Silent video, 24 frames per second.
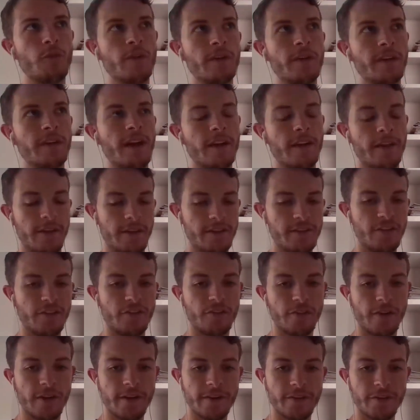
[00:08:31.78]
kind of, it just
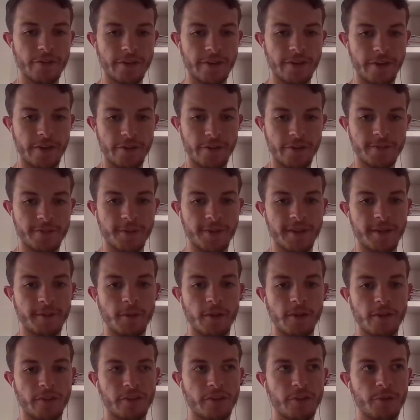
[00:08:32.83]
grinds their gears about the MLS
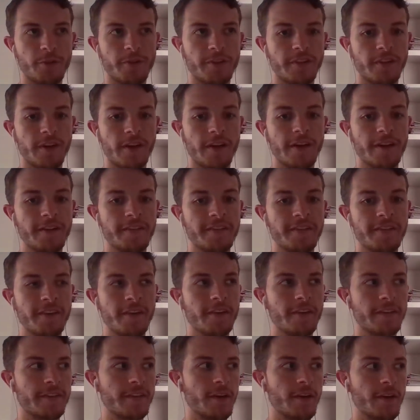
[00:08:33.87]
Suicides,
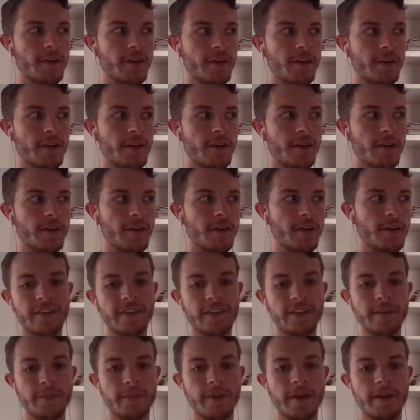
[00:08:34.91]
is that we see all these
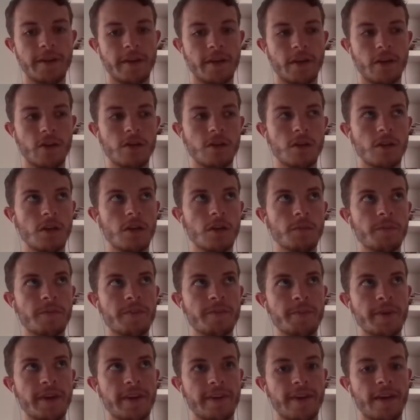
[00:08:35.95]
independent clubs
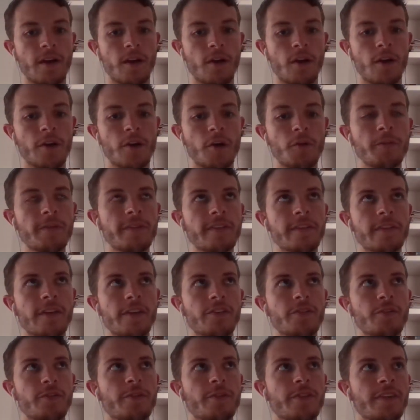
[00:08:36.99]
being held. It almost seems like
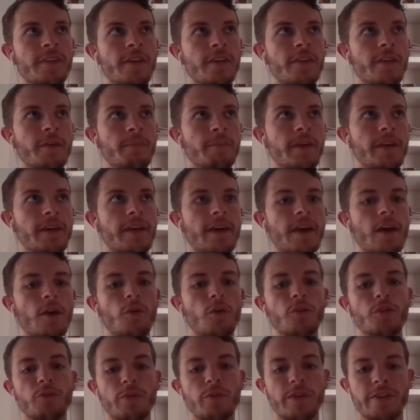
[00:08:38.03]
you see them being
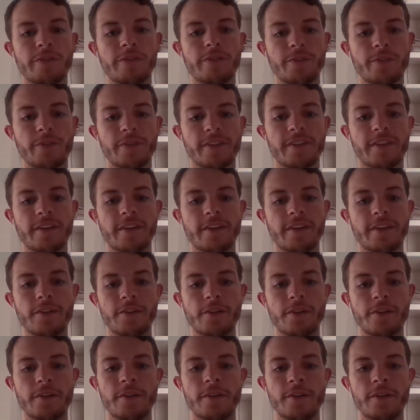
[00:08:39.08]
held to a different
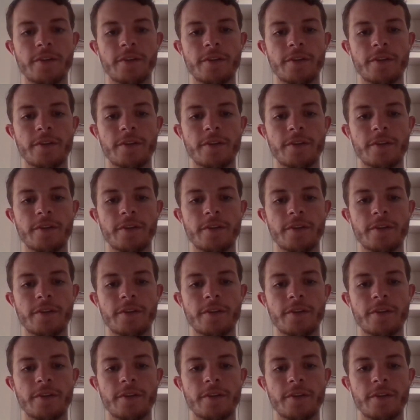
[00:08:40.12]
standard